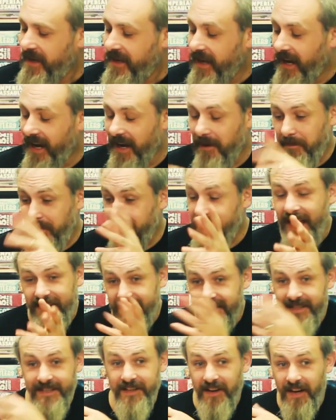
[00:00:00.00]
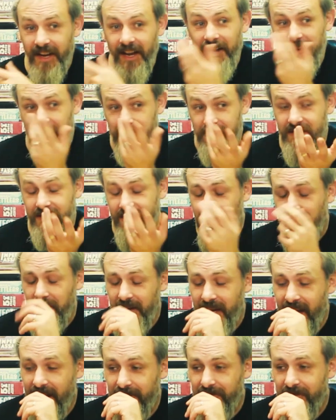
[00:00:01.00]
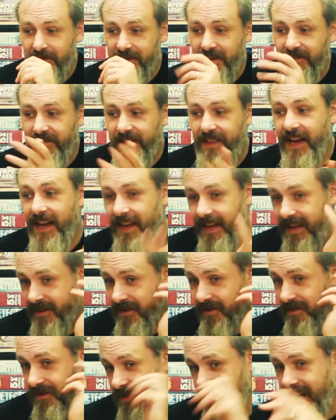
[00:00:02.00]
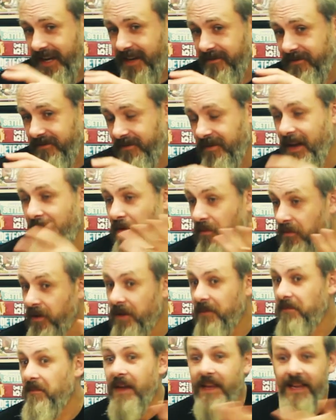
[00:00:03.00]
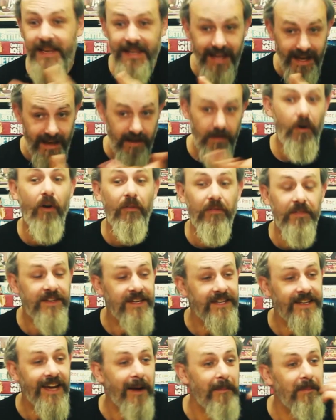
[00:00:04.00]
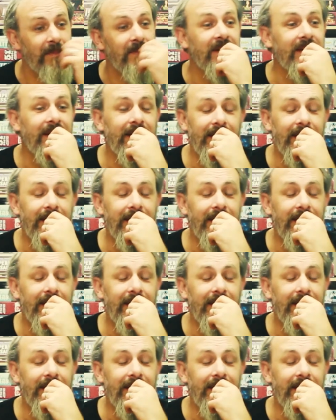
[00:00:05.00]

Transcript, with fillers: Um, but yes, Die Hard was the title he had originally for that. It got taken from that, or he, he offered it up.